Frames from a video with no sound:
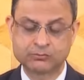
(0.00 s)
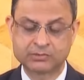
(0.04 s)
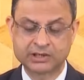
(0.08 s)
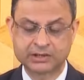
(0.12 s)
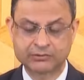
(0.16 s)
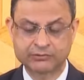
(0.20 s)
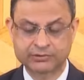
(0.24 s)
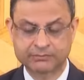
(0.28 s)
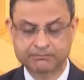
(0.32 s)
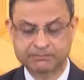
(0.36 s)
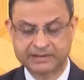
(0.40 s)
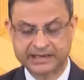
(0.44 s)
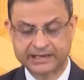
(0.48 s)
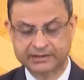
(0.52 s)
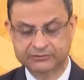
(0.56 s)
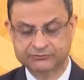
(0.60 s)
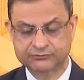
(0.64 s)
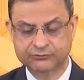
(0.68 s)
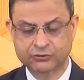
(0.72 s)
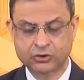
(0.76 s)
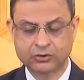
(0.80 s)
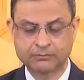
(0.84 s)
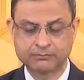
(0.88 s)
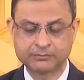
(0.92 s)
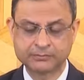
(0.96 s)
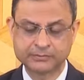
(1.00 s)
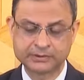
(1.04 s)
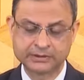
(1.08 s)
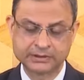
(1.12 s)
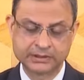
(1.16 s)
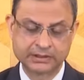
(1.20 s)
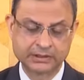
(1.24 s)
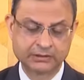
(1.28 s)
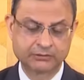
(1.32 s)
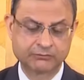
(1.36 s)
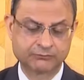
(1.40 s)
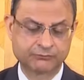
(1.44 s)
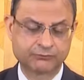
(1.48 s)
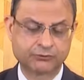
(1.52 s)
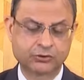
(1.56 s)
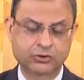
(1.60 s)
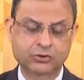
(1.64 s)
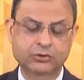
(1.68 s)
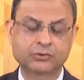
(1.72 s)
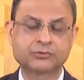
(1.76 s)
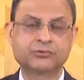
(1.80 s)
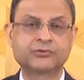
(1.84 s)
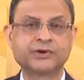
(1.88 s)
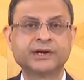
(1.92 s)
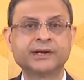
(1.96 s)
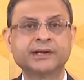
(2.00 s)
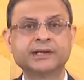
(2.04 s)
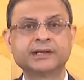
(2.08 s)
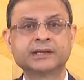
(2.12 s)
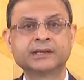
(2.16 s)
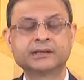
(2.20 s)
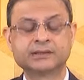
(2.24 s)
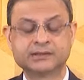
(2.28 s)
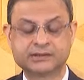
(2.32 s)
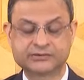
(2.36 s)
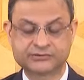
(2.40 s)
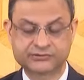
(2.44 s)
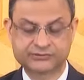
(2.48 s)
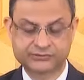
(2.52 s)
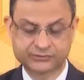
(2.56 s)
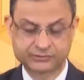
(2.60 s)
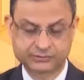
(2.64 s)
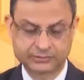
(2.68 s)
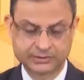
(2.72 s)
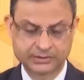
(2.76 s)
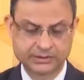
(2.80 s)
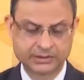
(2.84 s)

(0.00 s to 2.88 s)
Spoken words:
our platform for trading in this